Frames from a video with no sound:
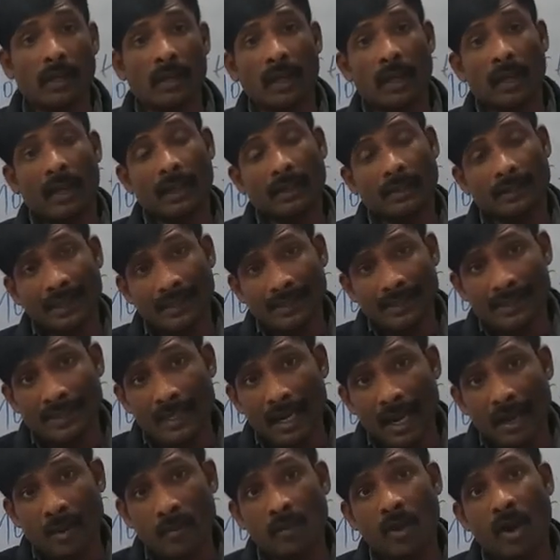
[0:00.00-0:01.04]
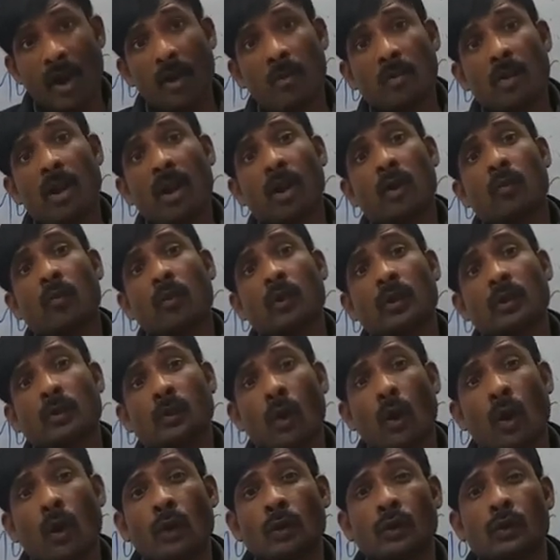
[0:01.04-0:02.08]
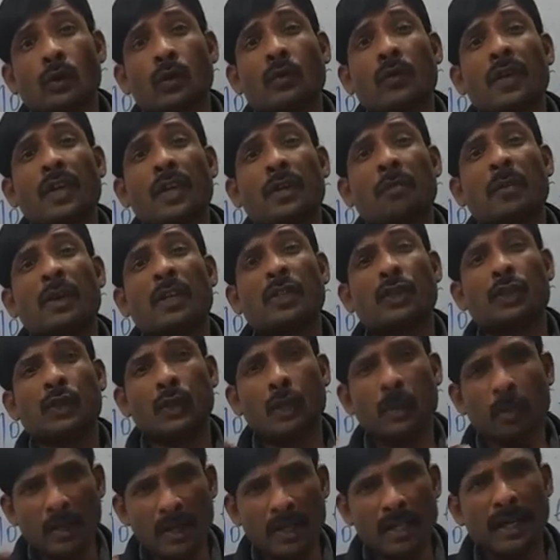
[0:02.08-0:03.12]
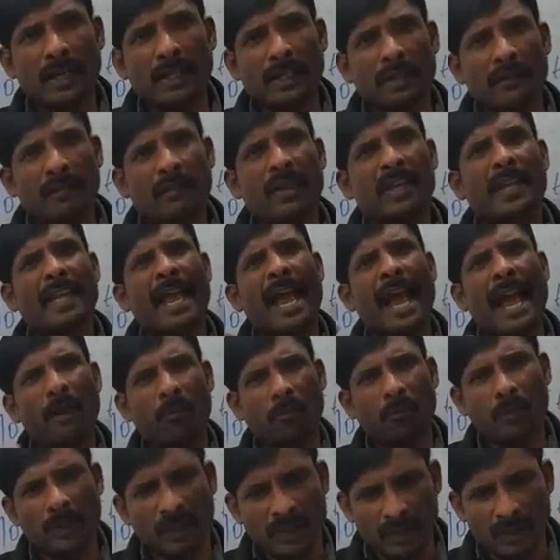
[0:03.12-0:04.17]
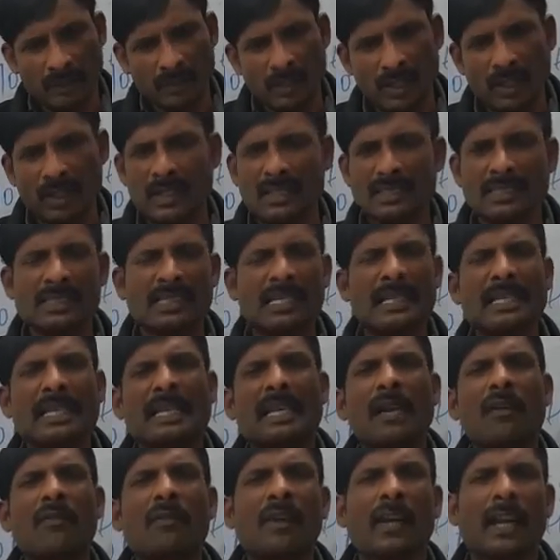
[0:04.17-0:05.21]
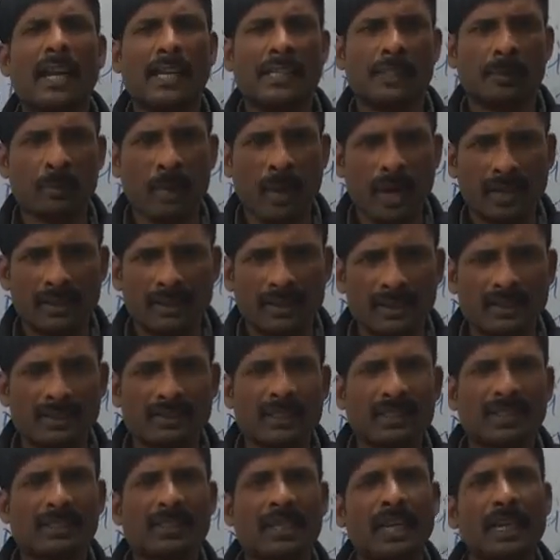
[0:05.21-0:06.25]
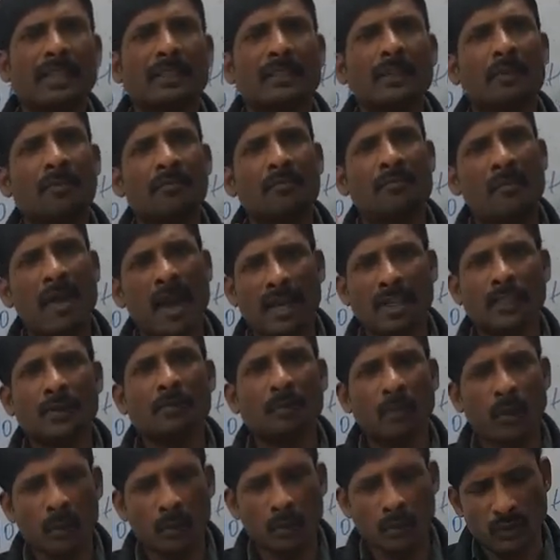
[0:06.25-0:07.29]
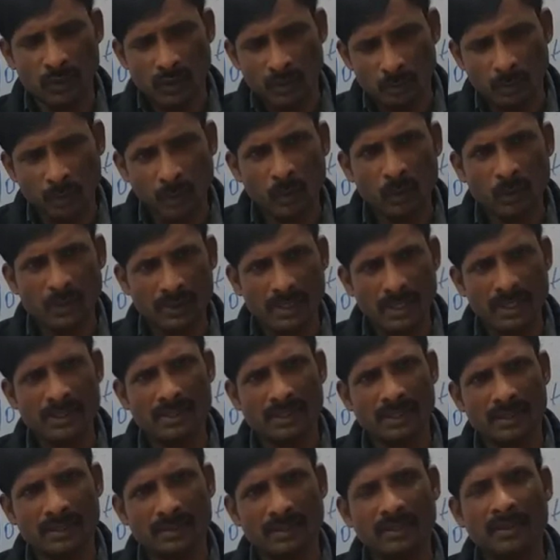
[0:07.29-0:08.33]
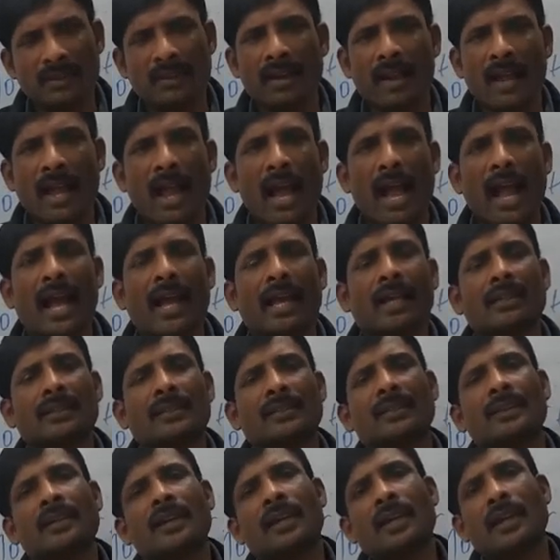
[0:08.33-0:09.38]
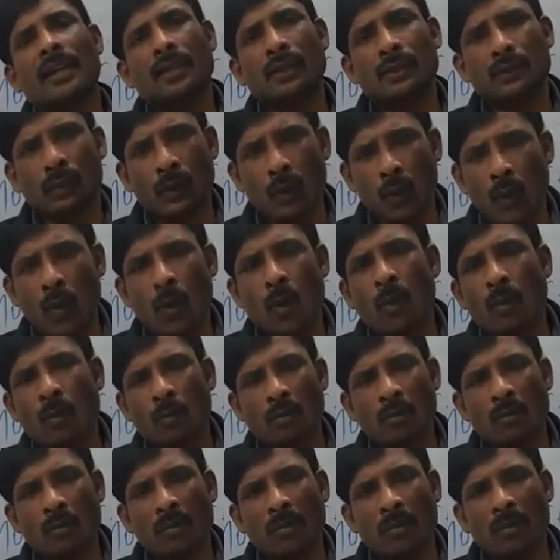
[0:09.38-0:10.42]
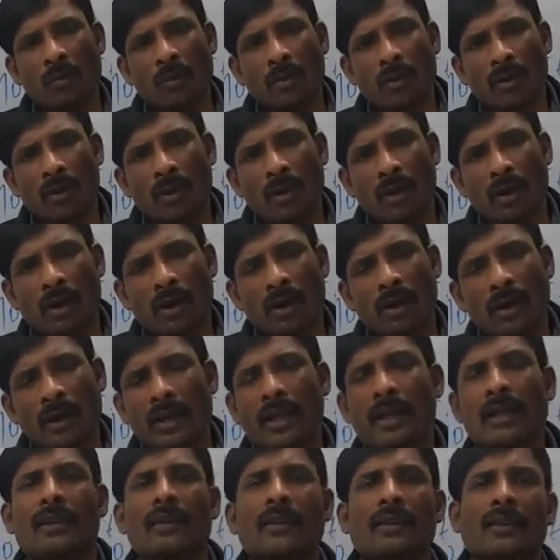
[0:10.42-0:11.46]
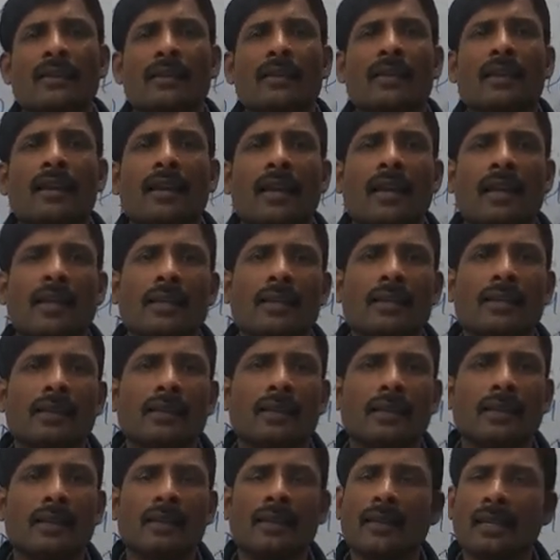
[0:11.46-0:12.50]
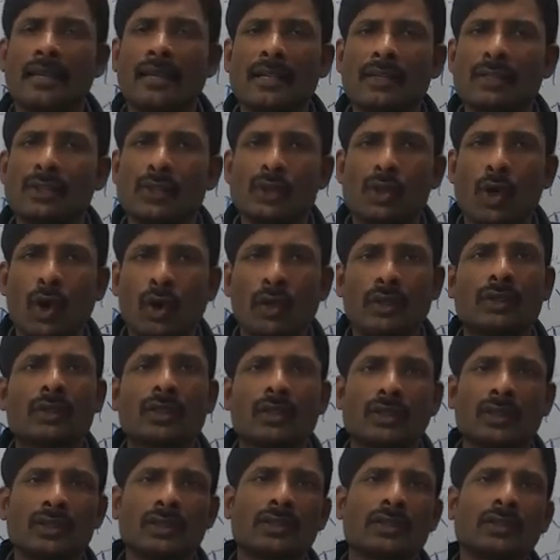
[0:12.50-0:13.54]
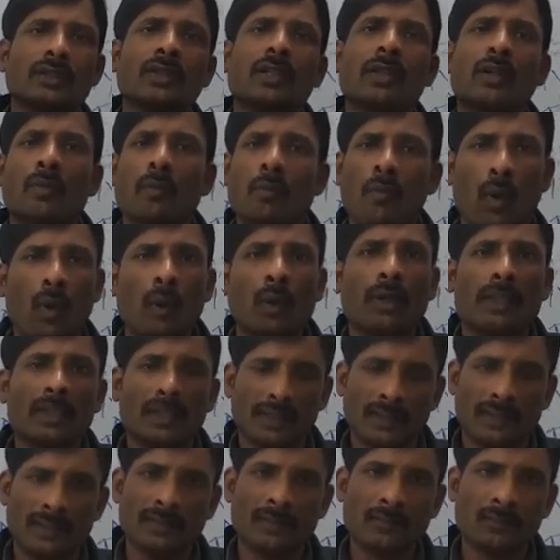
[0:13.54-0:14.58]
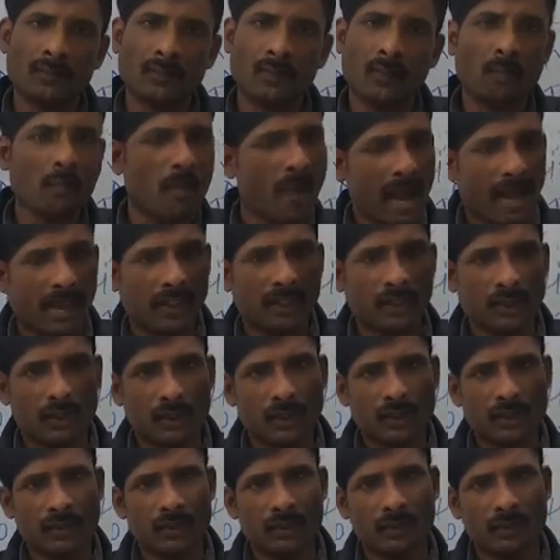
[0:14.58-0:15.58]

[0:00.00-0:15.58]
At that time, Ramlal was also very much jubilant, very happy, because he never expected such kind of marriage procession at his home in his daughter Bholi marriage.